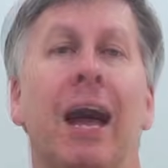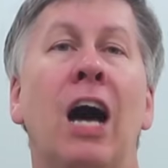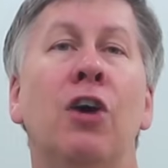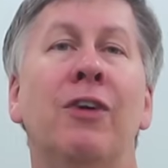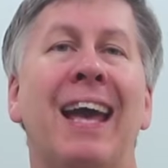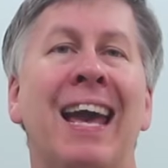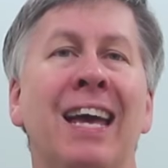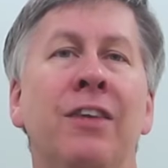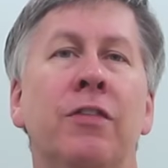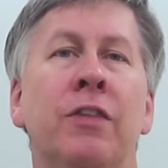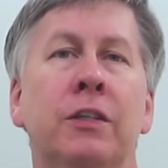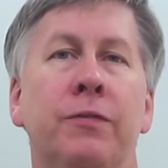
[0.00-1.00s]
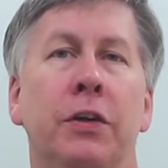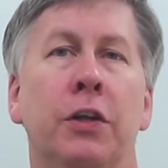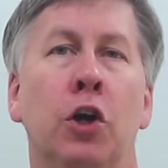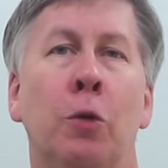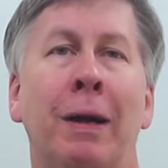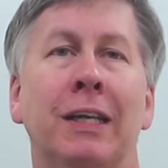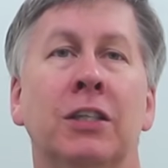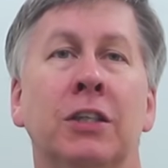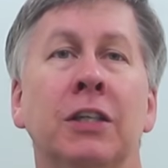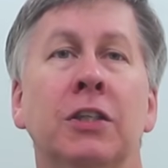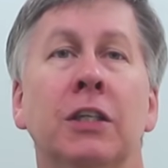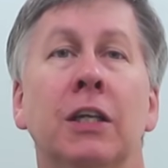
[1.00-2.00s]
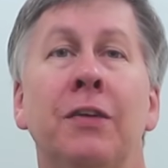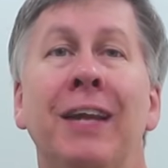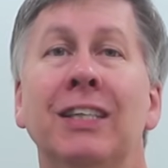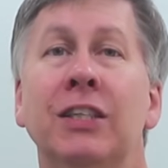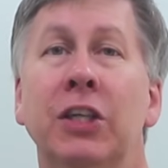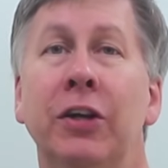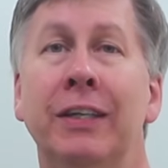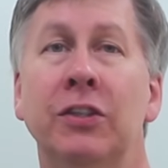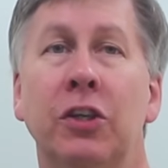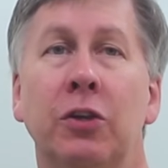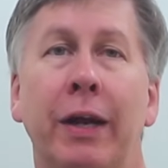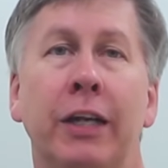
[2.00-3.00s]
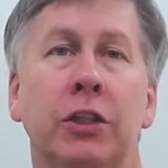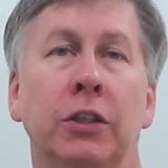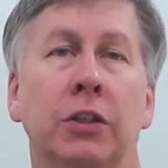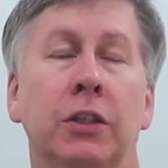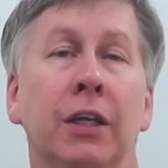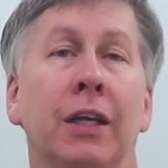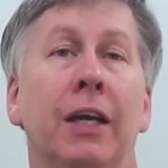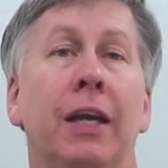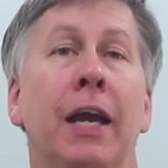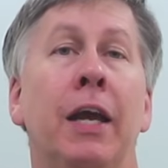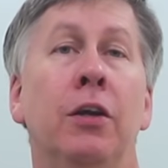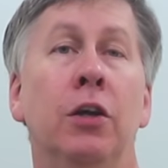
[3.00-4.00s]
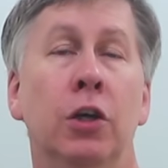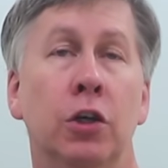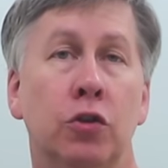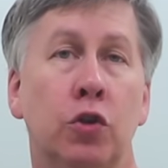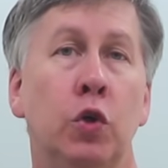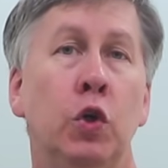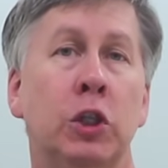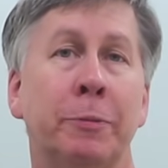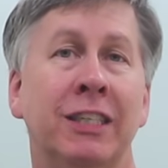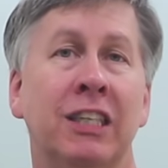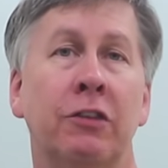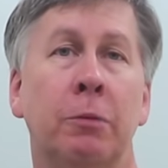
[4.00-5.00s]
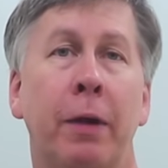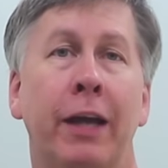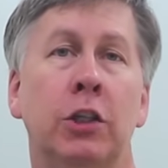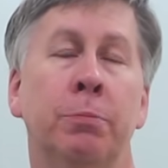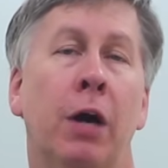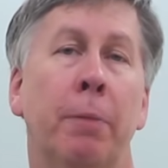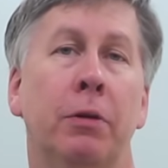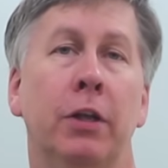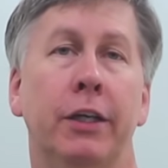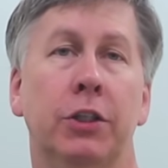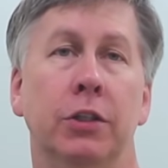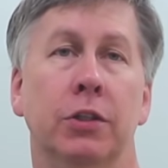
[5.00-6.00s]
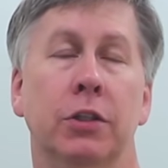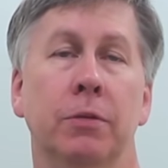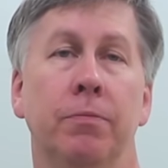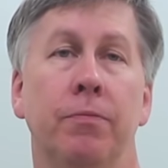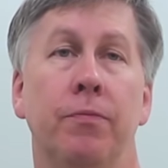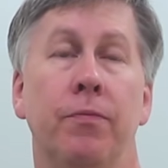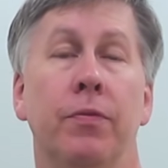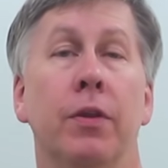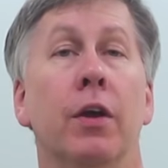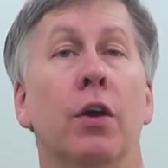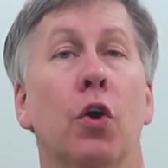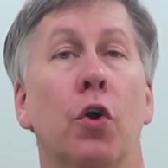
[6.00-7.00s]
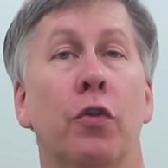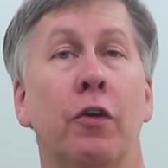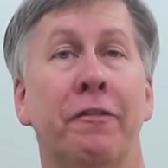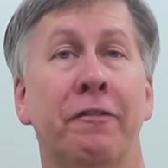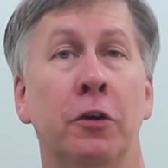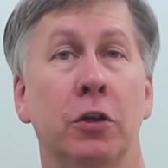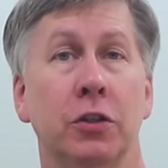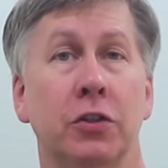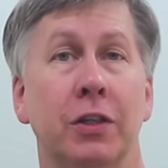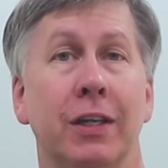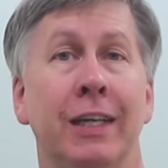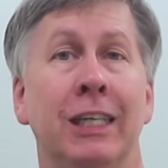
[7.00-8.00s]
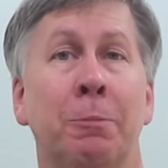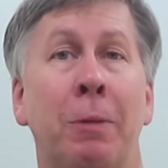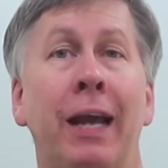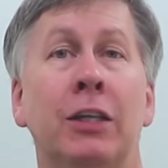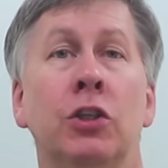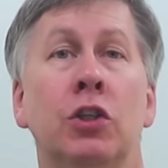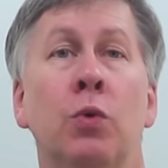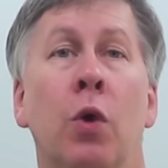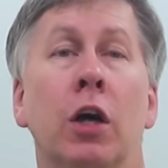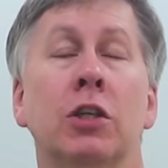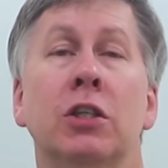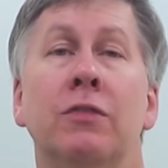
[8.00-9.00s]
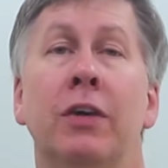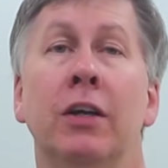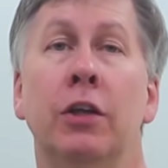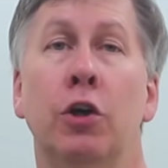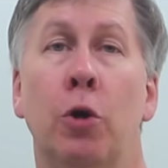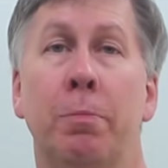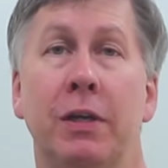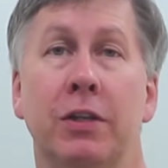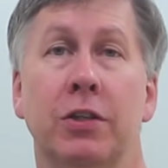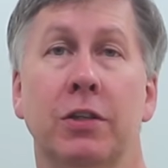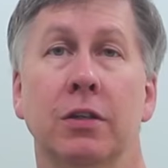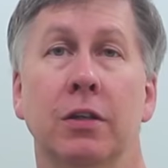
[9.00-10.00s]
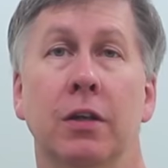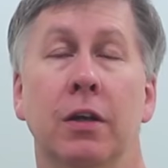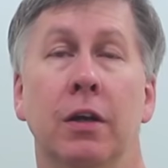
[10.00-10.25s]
I'll end this video by discussing necessary considerations in two specific patient populations. The first is patients who are severely obese.